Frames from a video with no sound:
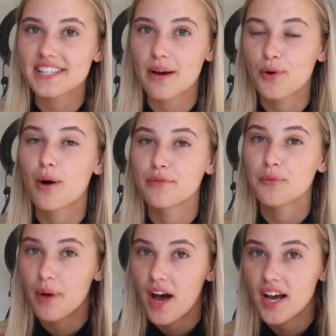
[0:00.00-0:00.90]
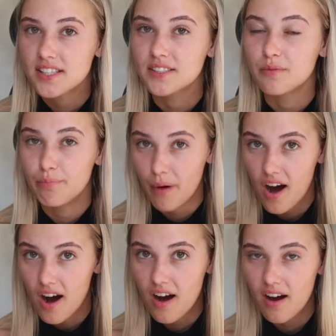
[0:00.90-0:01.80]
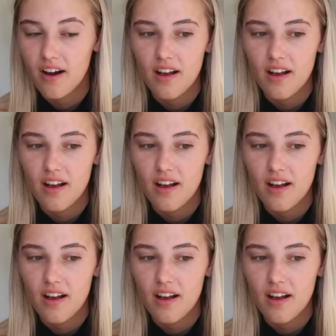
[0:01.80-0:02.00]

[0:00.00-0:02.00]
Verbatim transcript: I'm a confident person, but